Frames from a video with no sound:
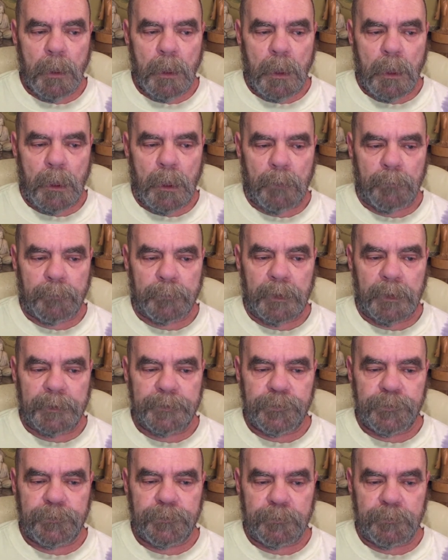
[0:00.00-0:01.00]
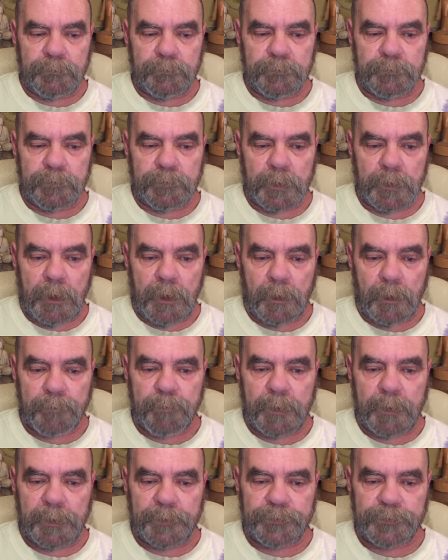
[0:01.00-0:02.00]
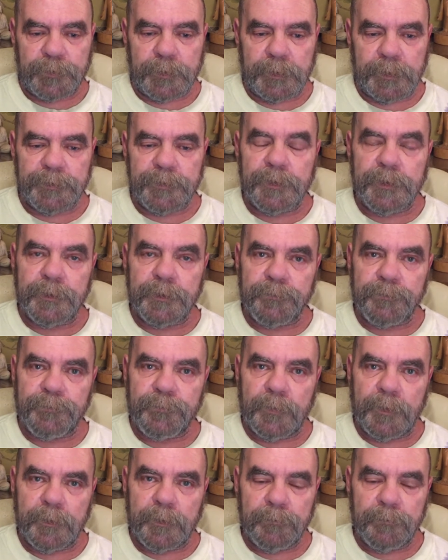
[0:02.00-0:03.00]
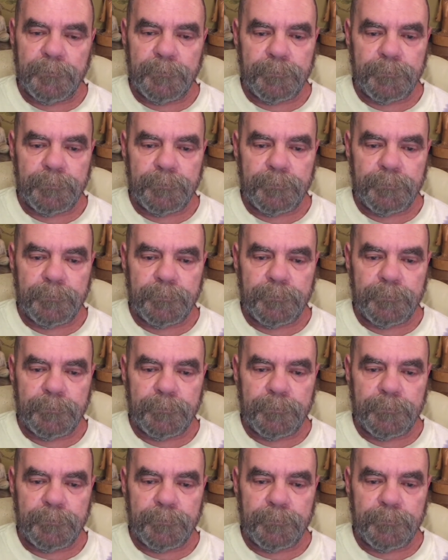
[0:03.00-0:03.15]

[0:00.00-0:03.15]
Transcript: I would like to turn the clock back to 1985